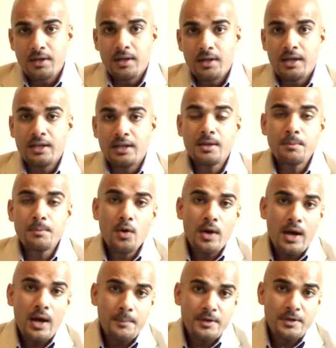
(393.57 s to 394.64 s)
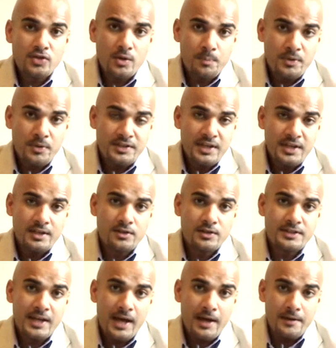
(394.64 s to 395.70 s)
Let them know how much you appreciated their
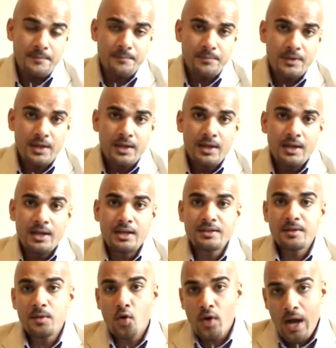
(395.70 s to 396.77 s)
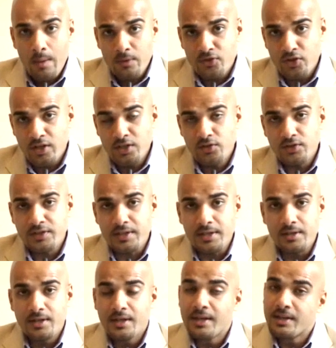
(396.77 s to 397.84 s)
time. Let them know how much you're interested.
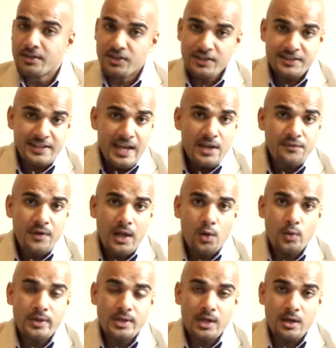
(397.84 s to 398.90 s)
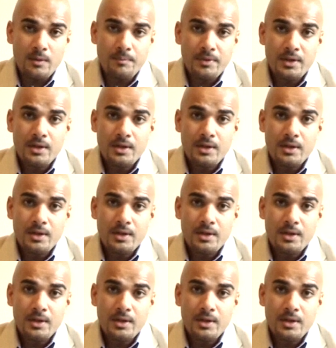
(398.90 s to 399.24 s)
Just stay following up.